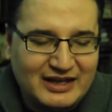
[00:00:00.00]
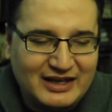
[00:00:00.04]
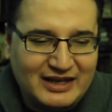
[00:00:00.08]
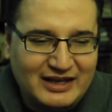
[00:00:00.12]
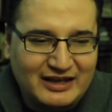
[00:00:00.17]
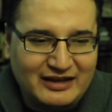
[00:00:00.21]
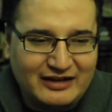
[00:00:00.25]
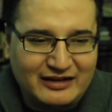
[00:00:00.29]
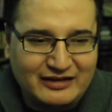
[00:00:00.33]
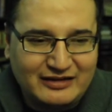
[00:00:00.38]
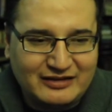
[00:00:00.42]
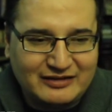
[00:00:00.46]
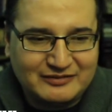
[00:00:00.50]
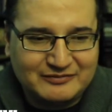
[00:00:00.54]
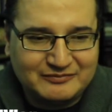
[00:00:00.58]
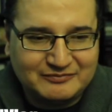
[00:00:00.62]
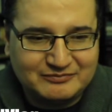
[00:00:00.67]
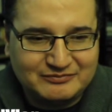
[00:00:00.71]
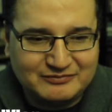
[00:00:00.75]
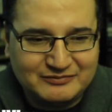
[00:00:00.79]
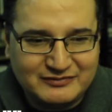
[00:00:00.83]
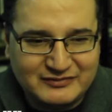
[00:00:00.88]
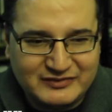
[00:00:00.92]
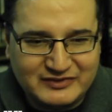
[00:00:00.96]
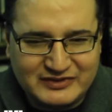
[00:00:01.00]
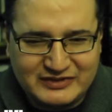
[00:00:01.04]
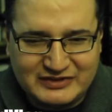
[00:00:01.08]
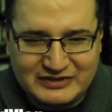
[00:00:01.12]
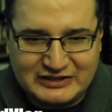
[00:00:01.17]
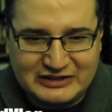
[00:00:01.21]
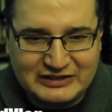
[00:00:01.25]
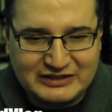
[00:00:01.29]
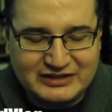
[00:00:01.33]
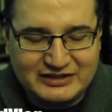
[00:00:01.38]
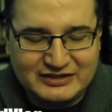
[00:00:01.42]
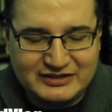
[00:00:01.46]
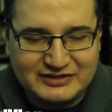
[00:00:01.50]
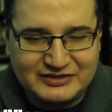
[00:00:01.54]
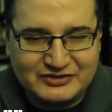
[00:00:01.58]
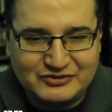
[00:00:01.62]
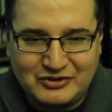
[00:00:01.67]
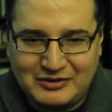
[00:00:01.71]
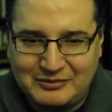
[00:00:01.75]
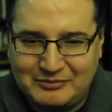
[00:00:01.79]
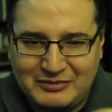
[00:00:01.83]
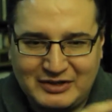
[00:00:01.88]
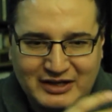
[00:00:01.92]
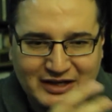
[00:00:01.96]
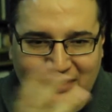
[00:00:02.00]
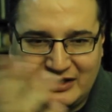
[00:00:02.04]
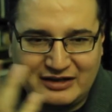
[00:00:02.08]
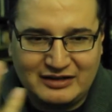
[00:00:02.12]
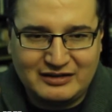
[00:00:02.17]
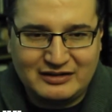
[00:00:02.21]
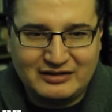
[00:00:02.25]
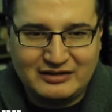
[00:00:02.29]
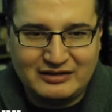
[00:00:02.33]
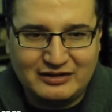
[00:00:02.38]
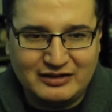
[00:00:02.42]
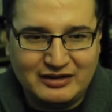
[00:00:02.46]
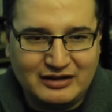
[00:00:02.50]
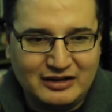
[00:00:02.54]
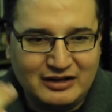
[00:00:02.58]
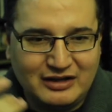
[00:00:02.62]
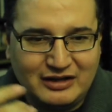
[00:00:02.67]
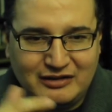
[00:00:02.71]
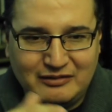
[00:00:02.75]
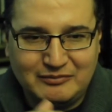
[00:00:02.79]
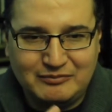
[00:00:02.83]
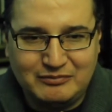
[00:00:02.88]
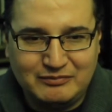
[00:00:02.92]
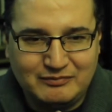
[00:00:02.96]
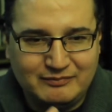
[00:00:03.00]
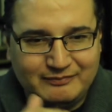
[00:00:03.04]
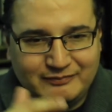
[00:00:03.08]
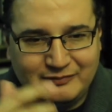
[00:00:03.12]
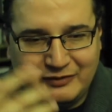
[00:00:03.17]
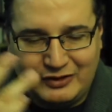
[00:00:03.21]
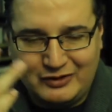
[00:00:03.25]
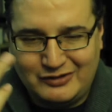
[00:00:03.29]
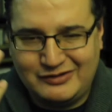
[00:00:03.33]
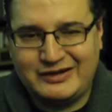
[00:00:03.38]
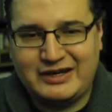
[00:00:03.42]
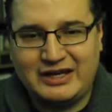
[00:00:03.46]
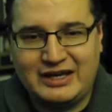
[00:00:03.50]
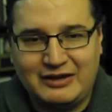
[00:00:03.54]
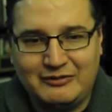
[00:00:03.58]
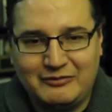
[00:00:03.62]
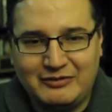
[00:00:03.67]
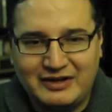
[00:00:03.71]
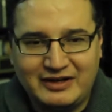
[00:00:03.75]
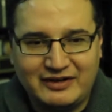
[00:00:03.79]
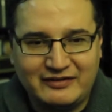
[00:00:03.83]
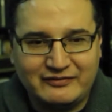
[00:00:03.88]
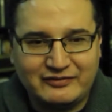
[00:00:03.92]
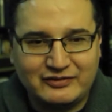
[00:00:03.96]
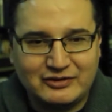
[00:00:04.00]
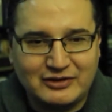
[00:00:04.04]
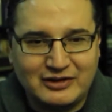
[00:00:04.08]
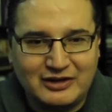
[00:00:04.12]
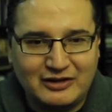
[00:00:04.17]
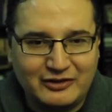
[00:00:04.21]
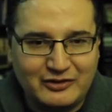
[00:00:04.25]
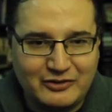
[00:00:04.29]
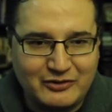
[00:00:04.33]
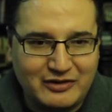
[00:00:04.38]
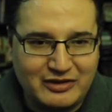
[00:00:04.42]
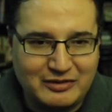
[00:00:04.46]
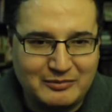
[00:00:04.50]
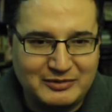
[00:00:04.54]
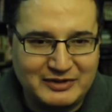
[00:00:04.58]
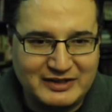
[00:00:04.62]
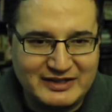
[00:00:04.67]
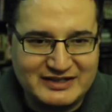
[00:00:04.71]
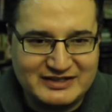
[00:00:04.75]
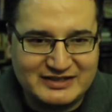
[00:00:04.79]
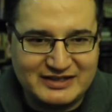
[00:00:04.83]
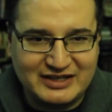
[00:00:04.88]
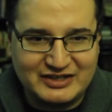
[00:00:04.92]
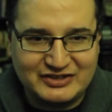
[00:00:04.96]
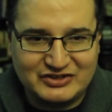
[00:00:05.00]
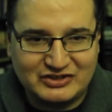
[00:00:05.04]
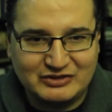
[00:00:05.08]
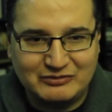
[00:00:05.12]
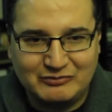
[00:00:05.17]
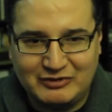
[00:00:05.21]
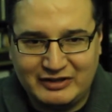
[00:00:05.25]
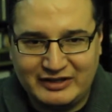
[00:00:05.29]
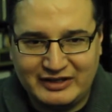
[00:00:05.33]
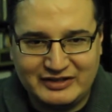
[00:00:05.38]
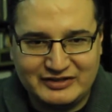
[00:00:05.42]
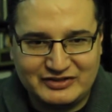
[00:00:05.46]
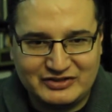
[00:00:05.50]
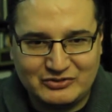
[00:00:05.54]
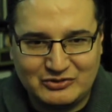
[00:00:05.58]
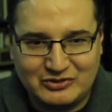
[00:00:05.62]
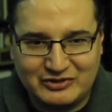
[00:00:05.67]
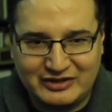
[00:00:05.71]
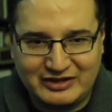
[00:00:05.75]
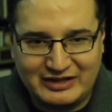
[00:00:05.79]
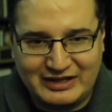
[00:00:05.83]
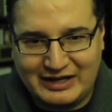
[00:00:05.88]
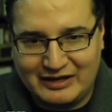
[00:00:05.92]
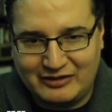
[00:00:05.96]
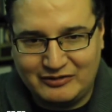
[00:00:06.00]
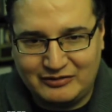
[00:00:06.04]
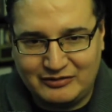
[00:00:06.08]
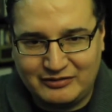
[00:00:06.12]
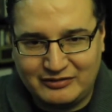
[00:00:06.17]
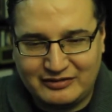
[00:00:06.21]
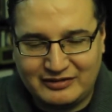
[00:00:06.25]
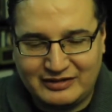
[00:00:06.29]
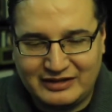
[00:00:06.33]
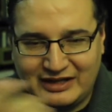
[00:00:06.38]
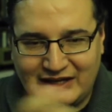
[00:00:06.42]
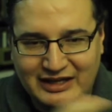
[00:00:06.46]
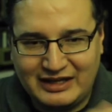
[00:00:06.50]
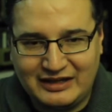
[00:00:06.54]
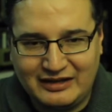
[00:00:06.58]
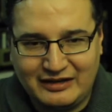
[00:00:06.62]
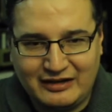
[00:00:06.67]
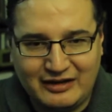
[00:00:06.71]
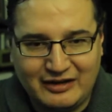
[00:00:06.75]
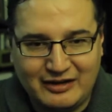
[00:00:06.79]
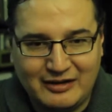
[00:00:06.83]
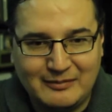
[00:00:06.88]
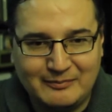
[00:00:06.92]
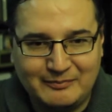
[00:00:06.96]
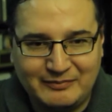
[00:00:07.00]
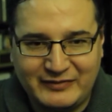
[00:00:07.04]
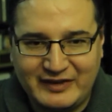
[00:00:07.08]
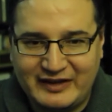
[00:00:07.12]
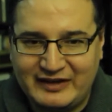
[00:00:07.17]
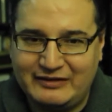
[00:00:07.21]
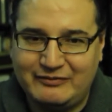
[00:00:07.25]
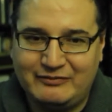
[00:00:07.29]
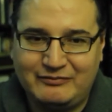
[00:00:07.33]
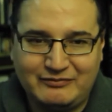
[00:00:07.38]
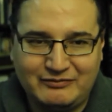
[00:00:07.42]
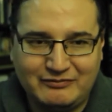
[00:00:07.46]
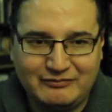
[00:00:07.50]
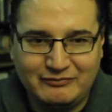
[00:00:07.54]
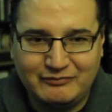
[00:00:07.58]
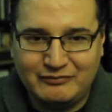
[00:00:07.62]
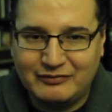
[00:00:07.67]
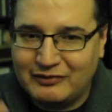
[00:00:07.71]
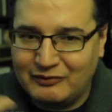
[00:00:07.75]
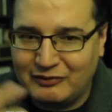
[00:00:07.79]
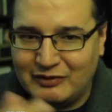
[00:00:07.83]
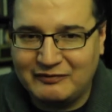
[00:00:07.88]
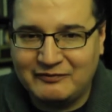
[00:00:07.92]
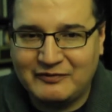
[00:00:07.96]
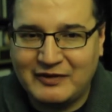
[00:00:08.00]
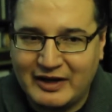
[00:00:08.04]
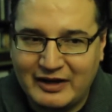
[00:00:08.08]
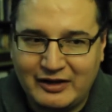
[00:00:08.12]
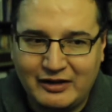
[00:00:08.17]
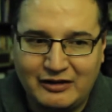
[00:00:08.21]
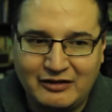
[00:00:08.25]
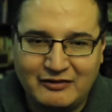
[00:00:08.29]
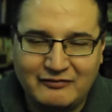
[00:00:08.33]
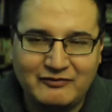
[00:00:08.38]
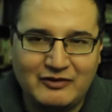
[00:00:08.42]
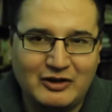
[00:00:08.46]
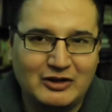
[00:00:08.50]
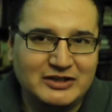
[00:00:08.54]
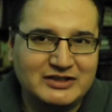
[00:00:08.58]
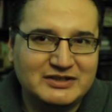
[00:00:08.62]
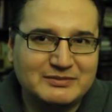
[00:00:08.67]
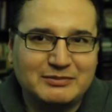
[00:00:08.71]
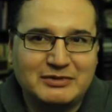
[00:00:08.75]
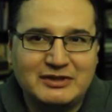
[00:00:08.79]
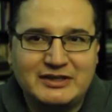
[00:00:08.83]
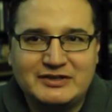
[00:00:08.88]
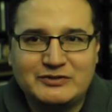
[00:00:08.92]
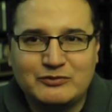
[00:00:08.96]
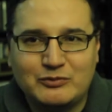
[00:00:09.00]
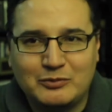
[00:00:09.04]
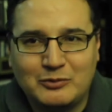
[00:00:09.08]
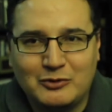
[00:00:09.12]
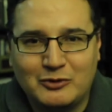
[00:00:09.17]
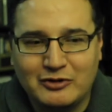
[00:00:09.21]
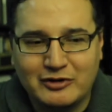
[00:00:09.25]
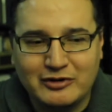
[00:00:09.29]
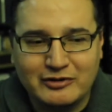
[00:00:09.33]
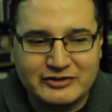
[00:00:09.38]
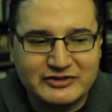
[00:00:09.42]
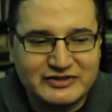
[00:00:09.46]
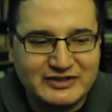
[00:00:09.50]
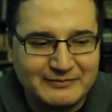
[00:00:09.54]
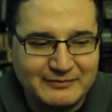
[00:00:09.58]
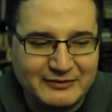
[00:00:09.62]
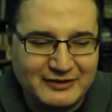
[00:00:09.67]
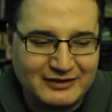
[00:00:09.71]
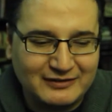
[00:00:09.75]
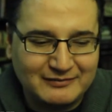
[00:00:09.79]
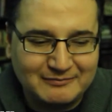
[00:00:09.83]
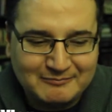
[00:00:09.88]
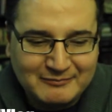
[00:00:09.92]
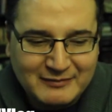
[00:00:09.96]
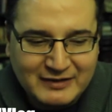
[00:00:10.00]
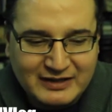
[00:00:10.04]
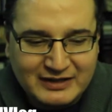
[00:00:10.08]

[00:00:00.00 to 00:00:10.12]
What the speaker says: And so I'm like, okay, whatever, I'll go to the police station, we'll get it sorted out, and then we'll file a false police report or something.